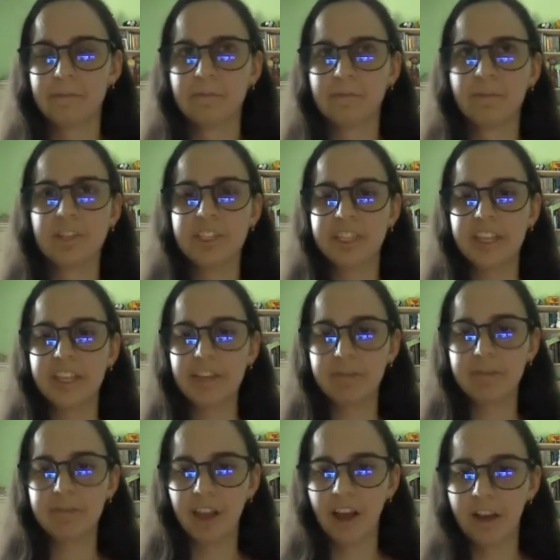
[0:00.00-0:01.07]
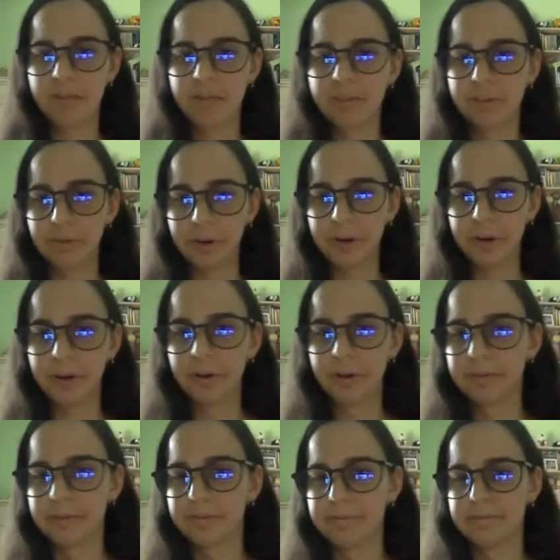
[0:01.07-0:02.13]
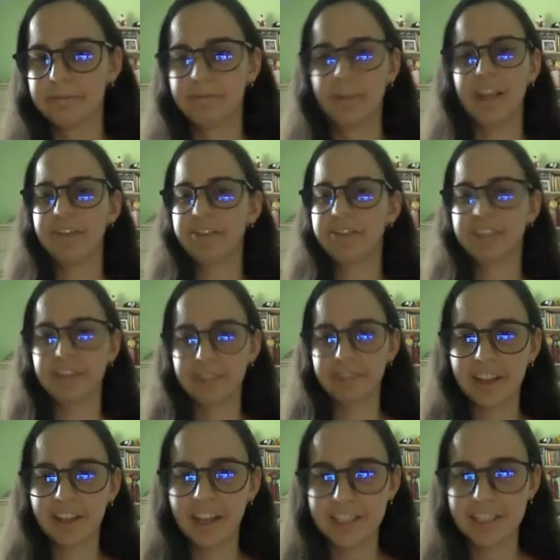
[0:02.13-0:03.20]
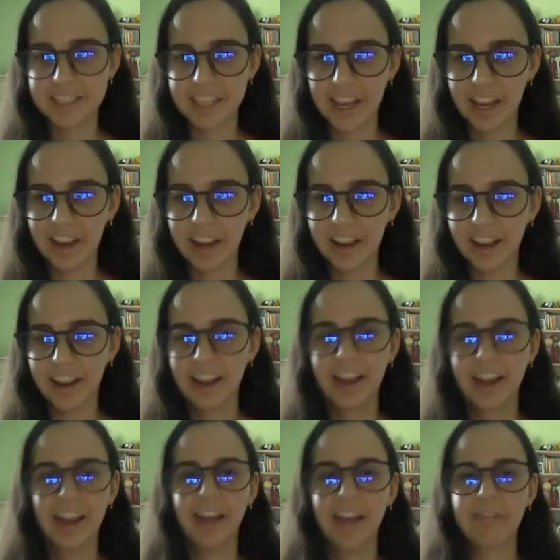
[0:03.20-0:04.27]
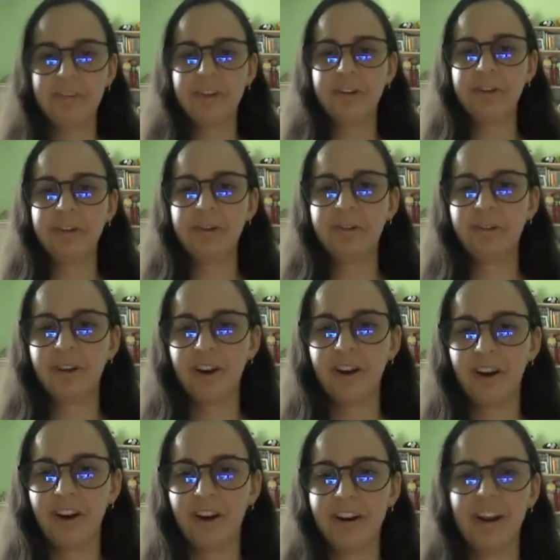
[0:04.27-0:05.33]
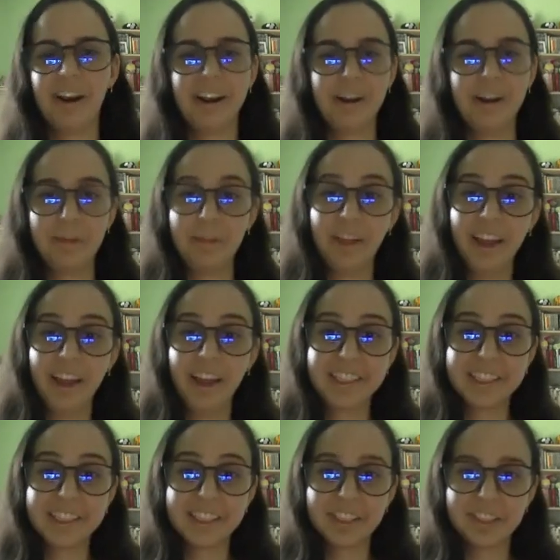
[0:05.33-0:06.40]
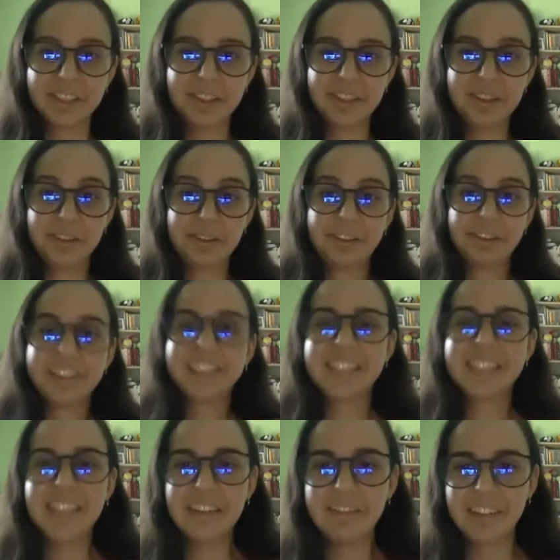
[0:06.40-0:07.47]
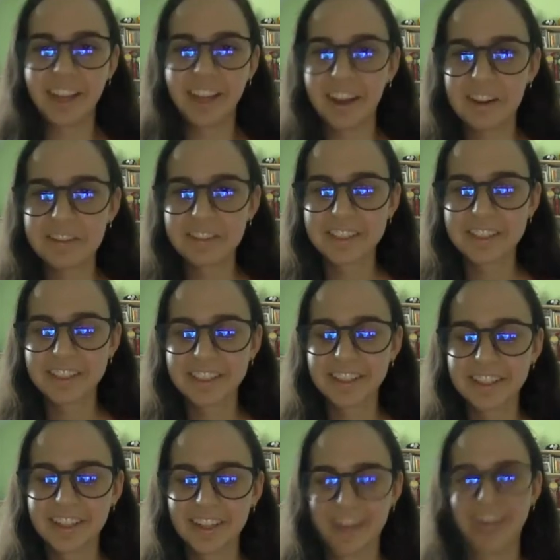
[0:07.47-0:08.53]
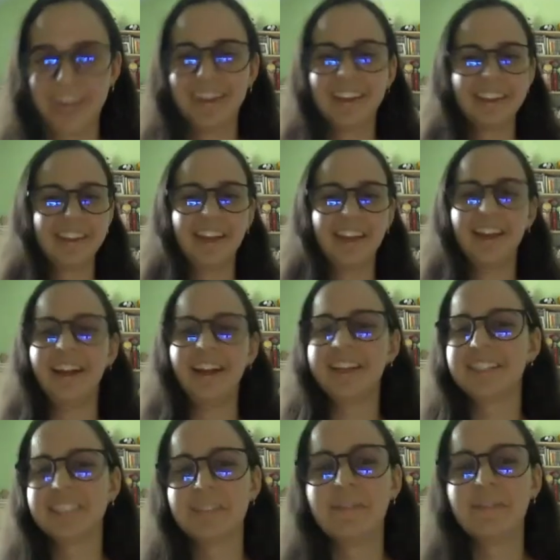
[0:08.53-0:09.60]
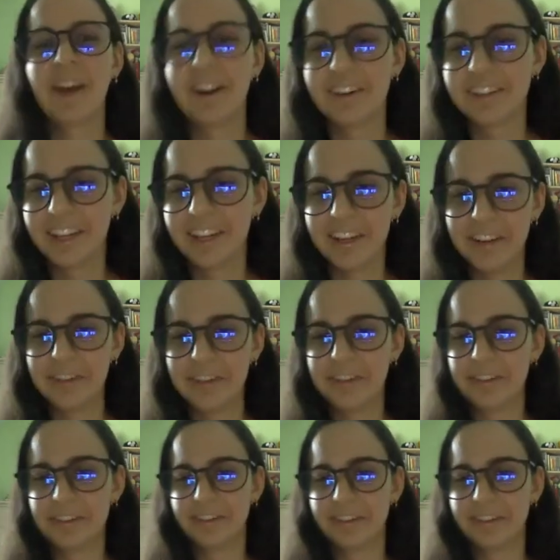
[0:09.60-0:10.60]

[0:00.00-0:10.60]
receive love through gift giving, let's say, if you are not in a place to receive gifts, then it doesn't matter that you